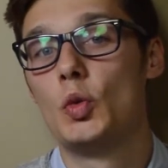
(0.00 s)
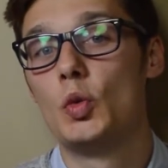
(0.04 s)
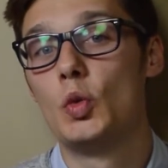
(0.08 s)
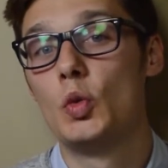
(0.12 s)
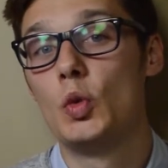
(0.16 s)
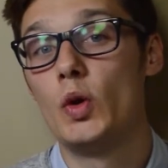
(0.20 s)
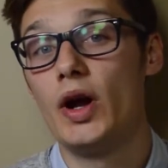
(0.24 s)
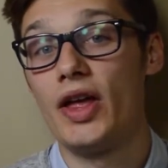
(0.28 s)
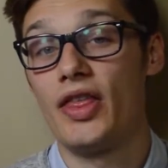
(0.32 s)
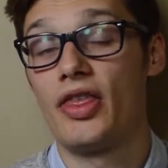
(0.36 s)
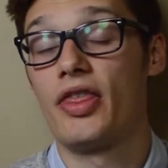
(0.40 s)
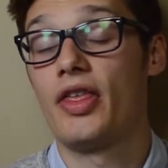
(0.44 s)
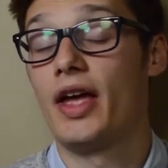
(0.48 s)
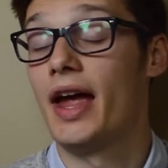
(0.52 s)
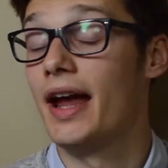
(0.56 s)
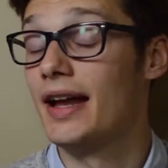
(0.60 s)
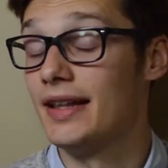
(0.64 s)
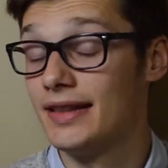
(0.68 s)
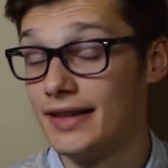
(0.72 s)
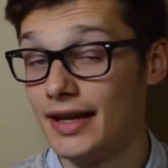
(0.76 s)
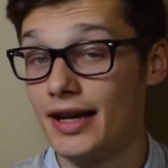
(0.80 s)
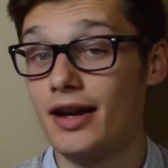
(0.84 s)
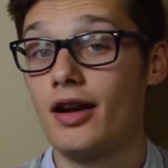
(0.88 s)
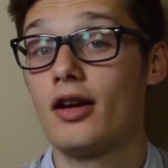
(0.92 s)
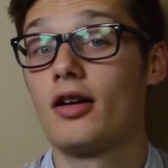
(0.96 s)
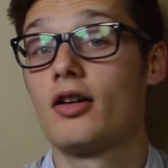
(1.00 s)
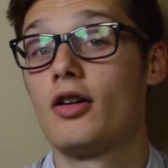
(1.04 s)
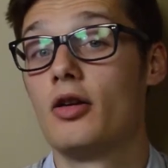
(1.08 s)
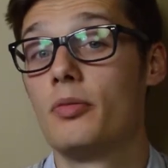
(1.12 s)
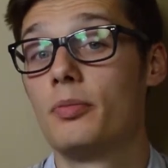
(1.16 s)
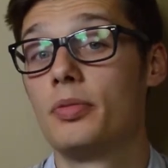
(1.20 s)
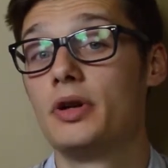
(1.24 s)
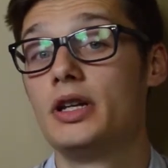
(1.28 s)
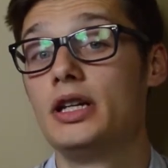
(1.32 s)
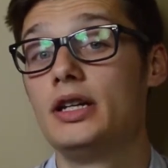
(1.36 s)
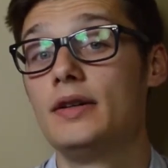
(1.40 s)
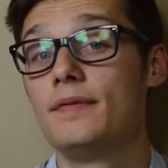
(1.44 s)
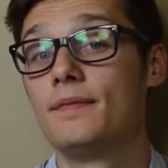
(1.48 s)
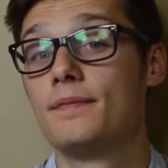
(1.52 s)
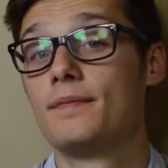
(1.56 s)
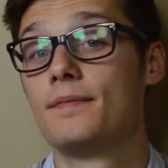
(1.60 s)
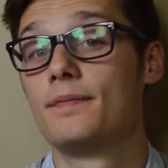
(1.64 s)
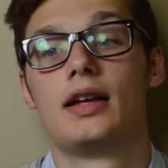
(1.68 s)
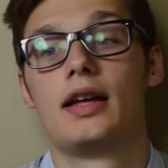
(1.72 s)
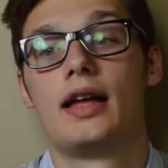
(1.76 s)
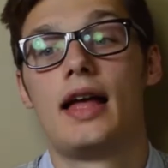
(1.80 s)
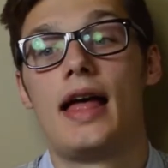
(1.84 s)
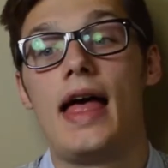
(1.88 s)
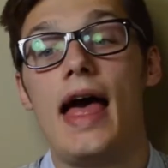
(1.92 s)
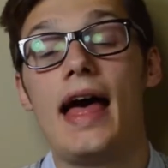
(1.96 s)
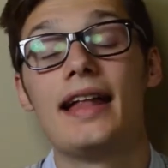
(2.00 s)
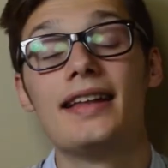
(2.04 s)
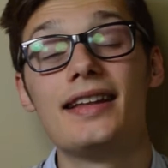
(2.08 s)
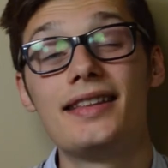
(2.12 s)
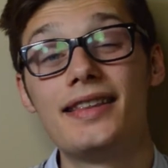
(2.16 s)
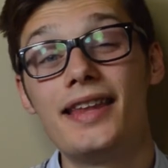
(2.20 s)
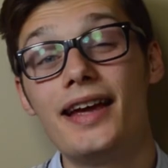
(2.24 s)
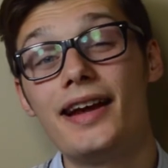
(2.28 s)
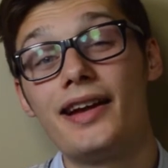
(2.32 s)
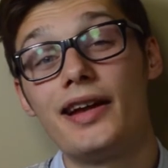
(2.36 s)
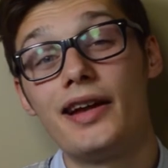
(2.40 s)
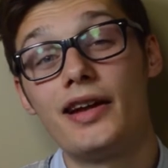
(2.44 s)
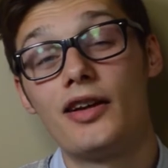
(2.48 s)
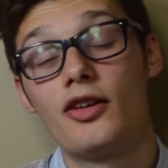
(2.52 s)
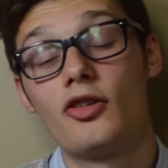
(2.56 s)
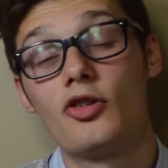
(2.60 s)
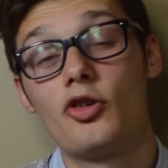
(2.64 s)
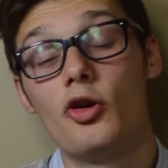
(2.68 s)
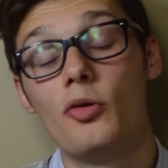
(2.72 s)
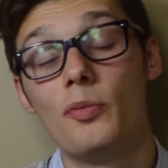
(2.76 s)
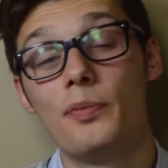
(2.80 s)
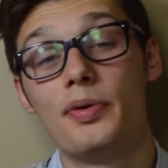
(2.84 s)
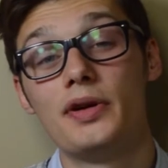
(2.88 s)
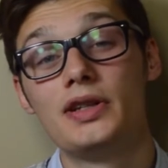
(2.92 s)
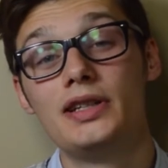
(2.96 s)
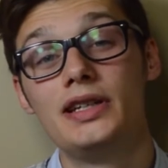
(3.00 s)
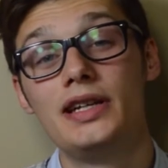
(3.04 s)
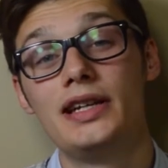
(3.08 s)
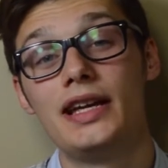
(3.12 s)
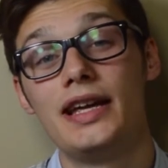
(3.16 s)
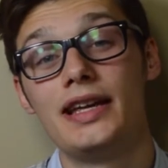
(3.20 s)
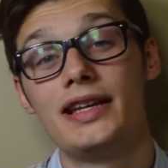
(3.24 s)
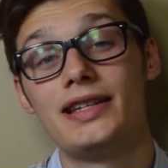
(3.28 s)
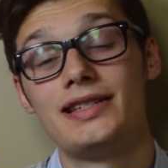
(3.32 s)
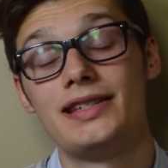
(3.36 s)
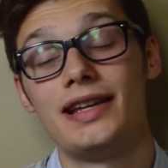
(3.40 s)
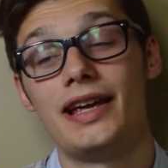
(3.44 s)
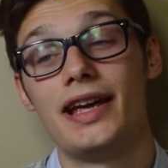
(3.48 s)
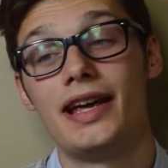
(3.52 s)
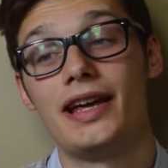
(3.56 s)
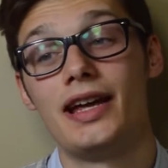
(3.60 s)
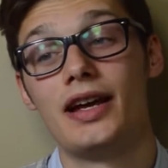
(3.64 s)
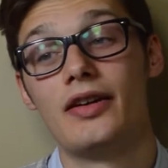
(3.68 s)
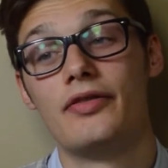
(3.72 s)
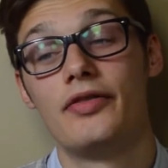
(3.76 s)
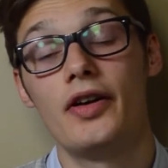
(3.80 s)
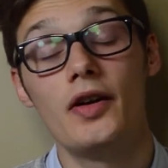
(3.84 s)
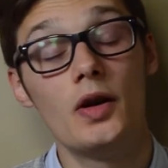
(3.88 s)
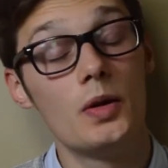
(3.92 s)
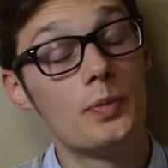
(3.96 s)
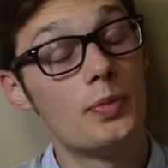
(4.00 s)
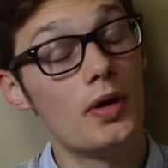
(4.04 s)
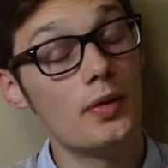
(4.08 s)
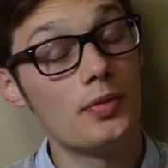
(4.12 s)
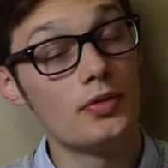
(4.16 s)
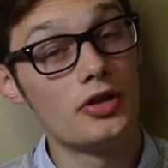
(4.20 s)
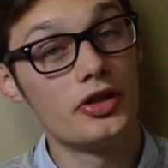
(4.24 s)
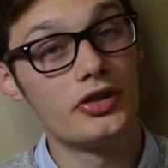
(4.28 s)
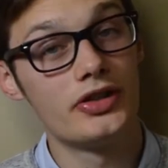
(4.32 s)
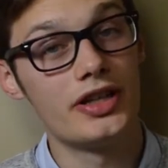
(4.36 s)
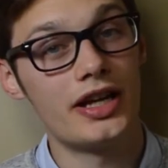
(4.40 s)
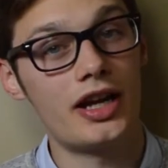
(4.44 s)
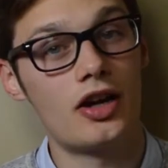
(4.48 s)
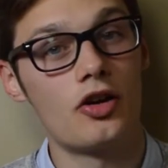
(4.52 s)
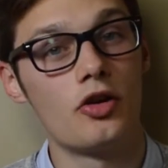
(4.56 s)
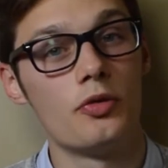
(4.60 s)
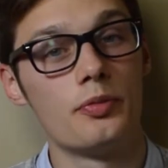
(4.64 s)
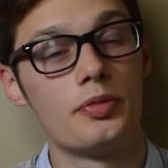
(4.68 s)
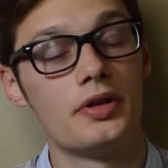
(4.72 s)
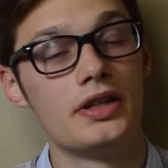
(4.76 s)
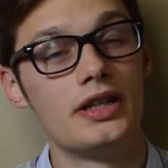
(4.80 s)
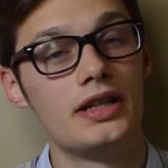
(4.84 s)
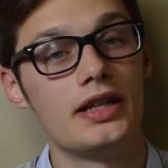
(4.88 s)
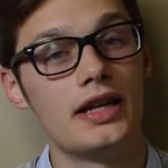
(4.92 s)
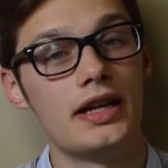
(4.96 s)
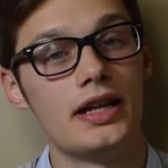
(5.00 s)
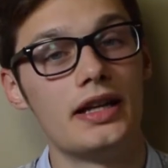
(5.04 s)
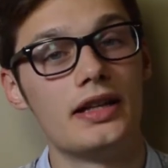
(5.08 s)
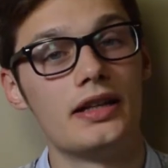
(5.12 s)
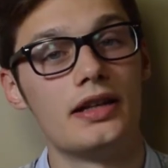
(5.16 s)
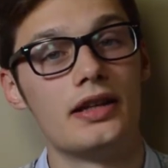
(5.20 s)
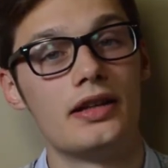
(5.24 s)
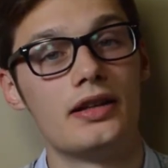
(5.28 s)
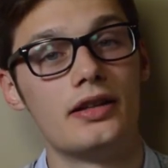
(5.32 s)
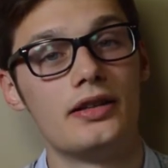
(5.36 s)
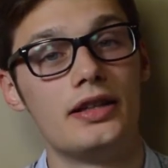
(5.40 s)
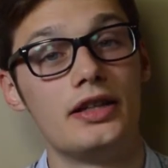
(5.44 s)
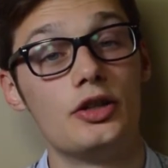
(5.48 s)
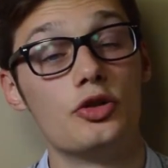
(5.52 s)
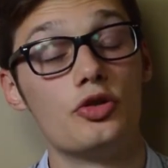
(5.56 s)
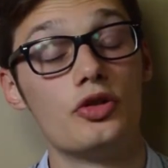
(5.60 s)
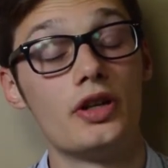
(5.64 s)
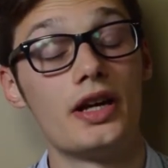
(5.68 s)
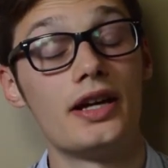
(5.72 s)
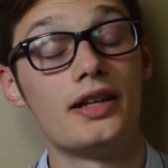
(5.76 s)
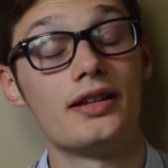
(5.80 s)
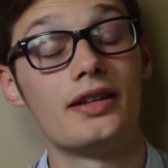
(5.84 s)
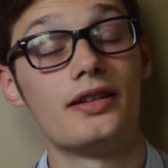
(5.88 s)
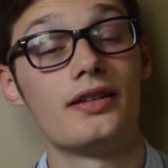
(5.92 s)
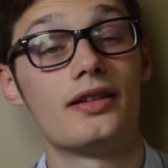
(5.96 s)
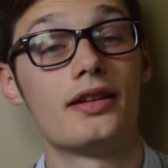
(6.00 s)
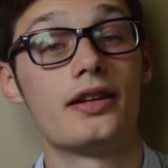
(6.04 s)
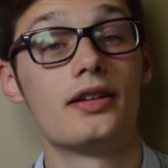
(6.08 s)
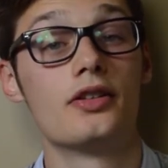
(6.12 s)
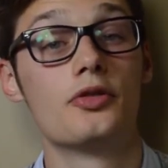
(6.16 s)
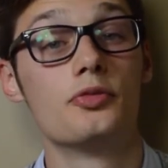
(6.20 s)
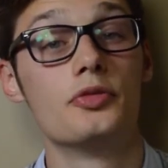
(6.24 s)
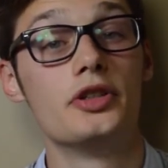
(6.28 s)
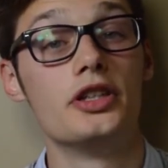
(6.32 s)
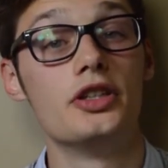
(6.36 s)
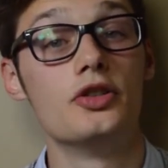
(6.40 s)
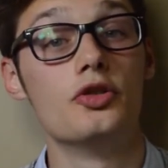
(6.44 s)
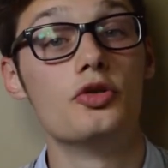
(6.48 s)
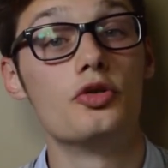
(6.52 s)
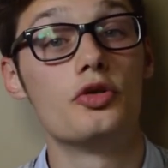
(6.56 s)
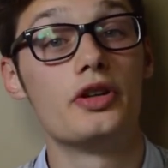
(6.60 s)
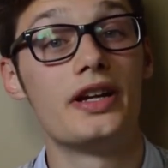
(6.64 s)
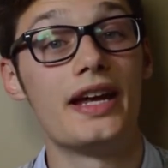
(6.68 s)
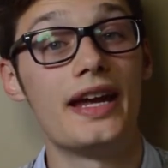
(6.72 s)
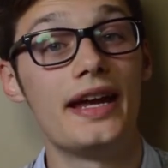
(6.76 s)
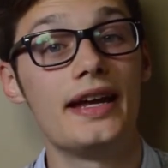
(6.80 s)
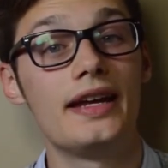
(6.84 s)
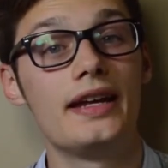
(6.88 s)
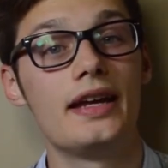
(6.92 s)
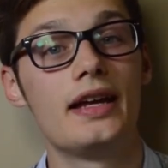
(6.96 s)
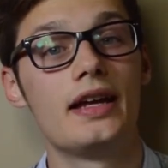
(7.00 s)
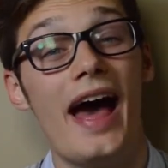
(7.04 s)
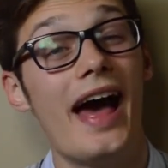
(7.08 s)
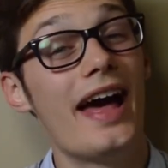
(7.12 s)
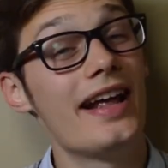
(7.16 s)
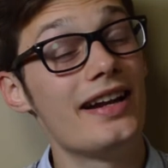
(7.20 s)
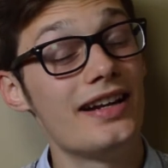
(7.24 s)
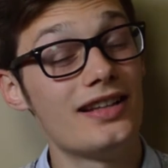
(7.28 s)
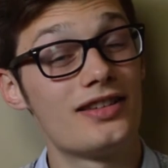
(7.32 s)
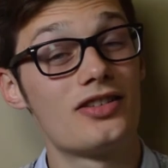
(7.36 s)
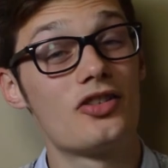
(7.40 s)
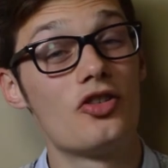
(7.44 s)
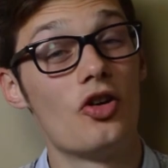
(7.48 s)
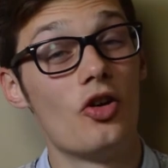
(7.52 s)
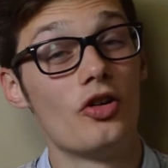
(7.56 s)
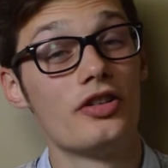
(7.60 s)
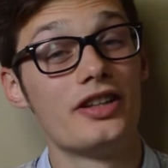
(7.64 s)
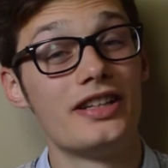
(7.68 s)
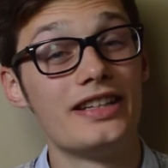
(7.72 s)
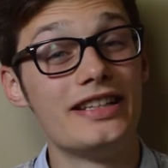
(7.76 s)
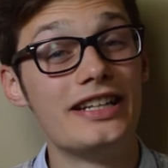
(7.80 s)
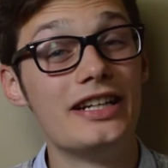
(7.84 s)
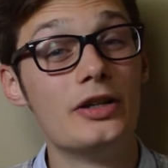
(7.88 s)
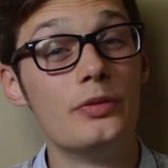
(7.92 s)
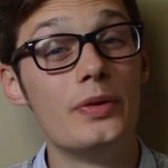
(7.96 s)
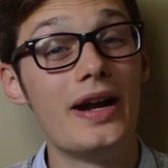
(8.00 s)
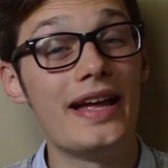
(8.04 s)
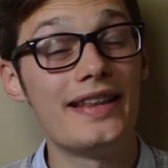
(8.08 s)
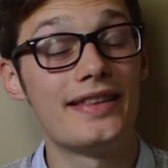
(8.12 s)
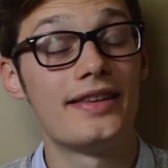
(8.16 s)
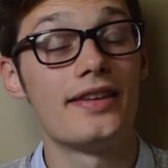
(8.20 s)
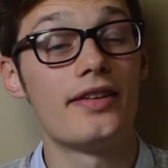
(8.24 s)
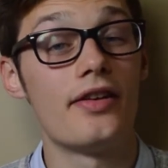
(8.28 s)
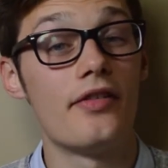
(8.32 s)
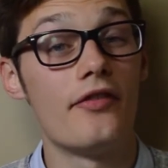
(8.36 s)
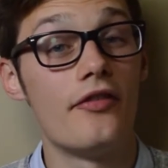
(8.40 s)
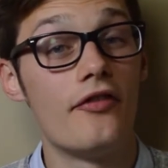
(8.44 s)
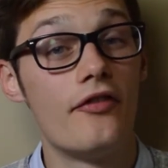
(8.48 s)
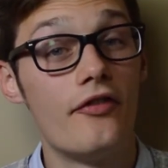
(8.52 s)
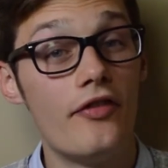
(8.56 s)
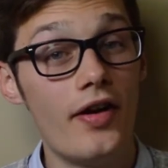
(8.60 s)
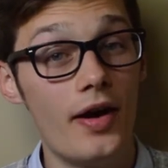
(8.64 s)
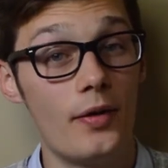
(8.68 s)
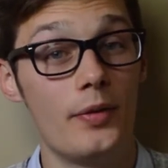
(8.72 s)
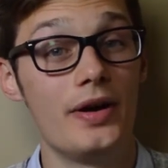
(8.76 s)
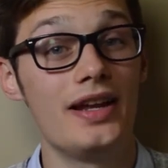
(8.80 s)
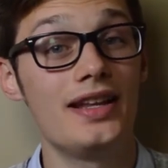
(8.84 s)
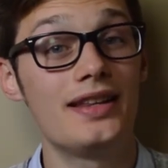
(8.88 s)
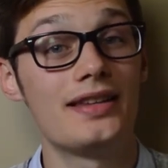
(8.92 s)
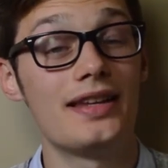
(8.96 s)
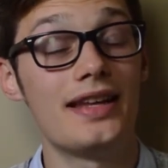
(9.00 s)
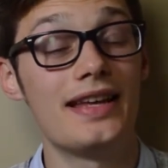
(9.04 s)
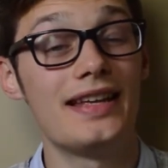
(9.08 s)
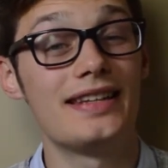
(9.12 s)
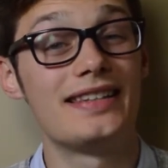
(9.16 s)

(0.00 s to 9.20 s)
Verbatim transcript: with a tech company. And the tech company is a very popular tech company in the United Kingdom, the UK, and it's called the Red Ferret.